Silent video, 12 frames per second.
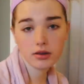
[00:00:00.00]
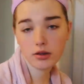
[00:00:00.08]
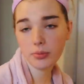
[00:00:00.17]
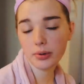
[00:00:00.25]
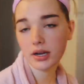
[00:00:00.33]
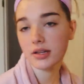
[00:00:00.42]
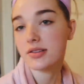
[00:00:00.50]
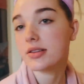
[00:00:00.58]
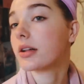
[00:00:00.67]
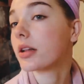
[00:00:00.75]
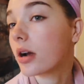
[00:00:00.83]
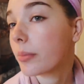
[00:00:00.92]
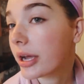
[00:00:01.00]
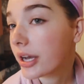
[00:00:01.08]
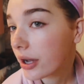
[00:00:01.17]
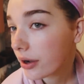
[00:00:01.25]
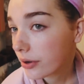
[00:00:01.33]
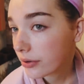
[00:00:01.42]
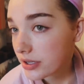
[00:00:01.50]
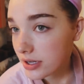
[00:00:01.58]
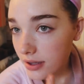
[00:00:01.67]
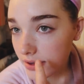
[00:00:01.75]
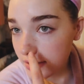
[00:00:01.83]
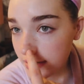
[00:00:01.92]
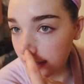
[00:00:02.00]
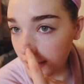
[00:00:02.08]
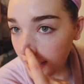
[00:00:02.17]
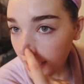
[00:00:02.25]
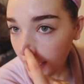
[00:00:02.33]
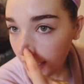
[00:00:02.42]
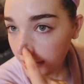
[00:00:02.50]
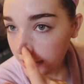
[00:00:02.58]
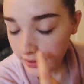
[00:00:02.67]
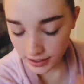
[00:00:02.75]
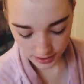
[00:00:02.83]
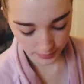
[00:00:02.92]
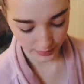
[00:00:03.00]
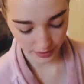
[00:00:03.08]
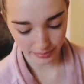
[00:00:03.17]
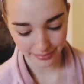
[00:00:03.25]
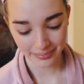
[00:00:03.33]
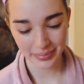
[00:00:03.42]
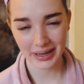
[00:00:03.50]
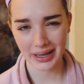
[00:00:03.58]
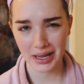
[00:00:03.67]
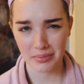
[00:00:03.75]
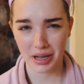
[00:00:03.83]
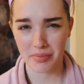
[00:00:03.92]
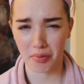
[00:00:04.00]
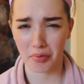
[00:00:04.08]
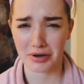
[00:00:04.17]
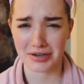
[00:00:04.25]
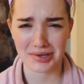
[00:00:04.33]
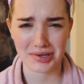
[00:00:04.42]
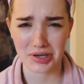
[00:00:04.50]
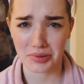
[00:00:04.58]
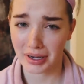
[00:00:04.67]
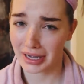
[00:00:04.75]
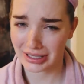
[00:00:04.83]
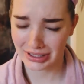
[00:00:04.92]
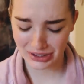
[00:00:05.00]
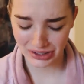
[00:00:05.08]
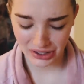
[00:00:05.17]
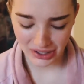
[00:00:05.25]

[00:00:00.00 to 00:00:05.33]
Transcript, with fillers: a little bit of concealer on my nose because I got this from picking at my pores too much,